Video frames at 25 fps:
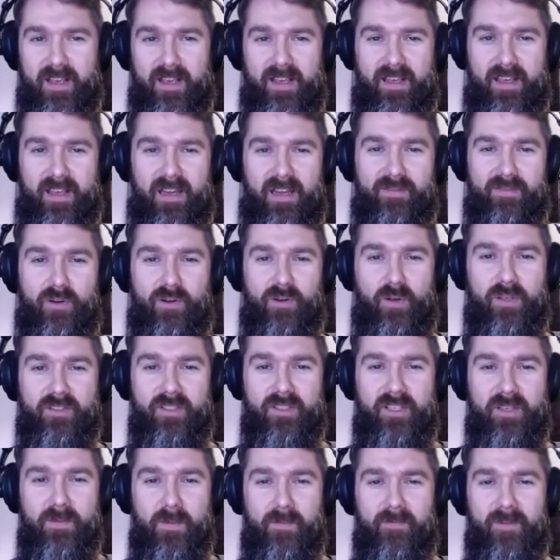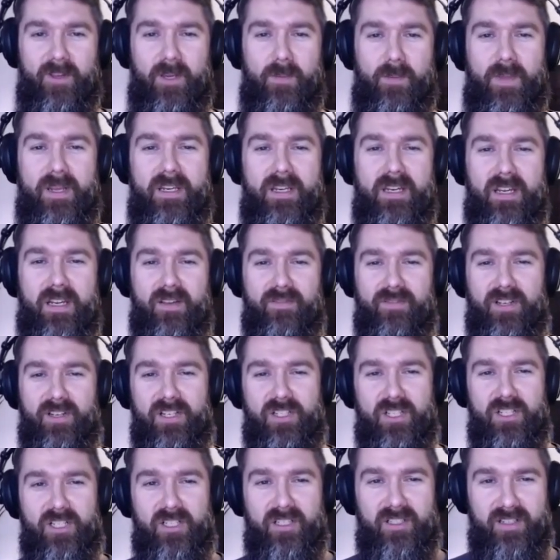And if you look at the Wikipedia
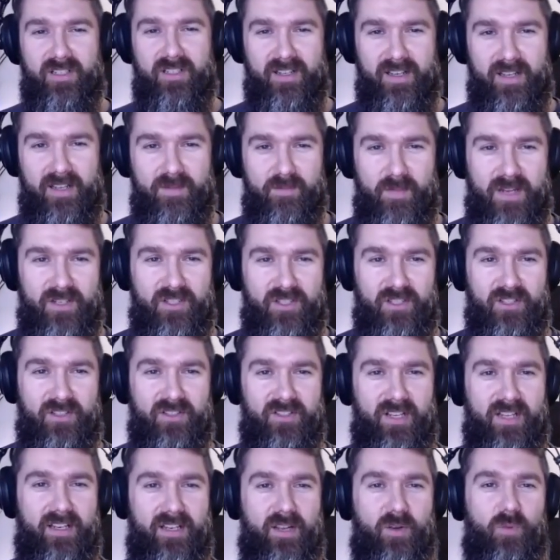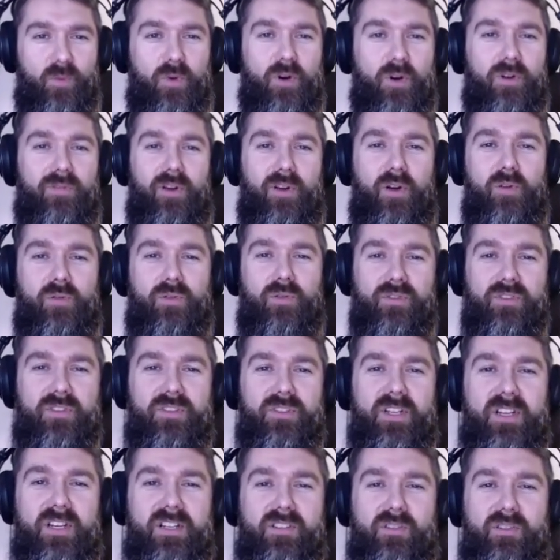definition, it mentioned that a workflow
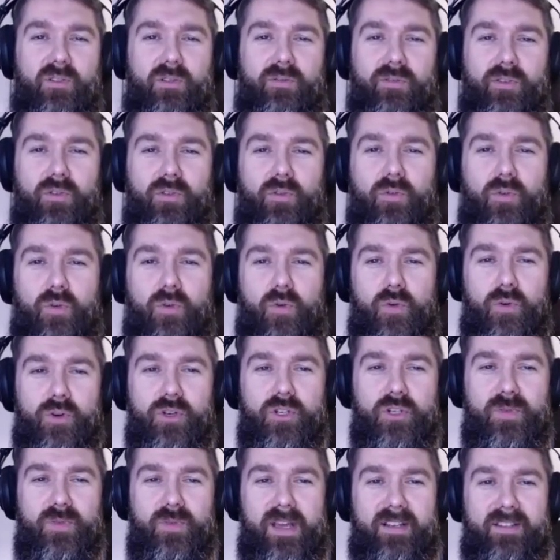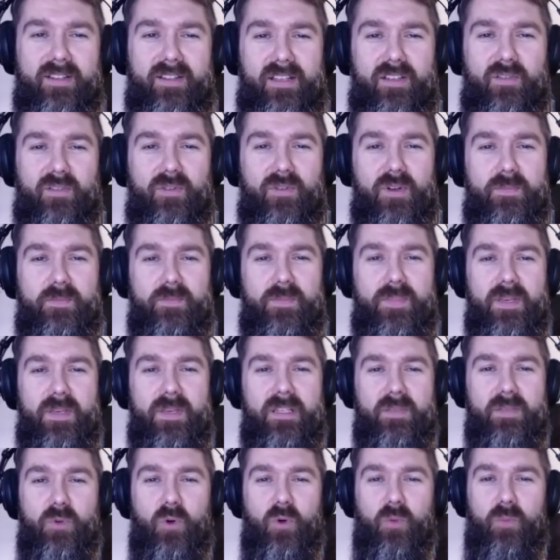consists of an orchestrated and
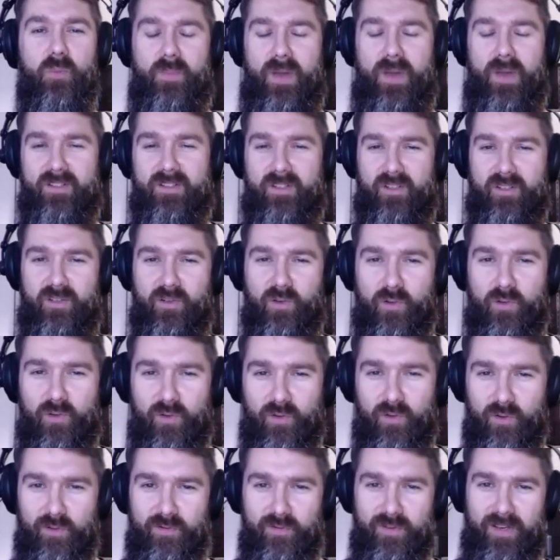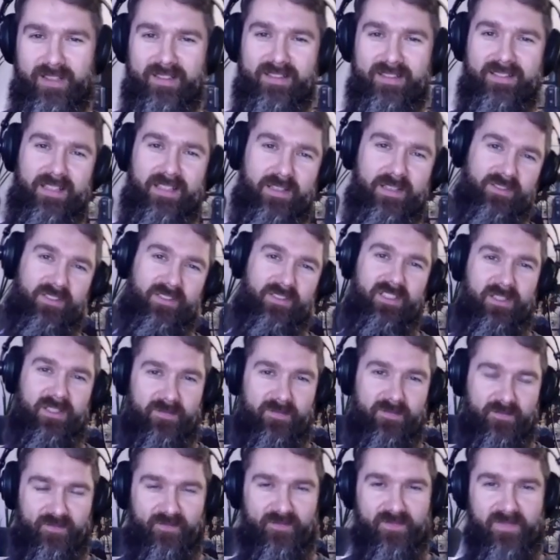repeatable pattern of activity.
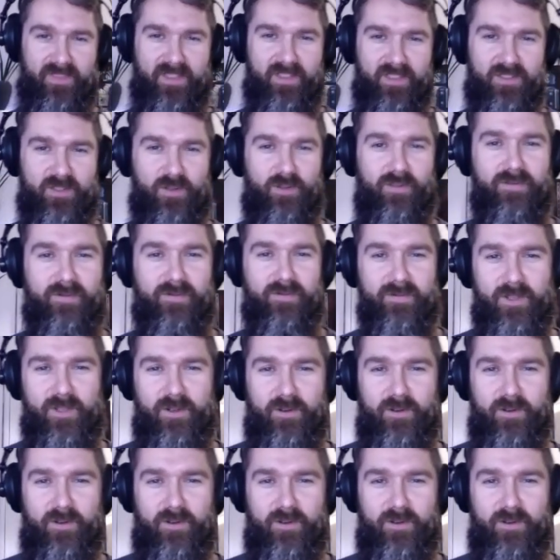And so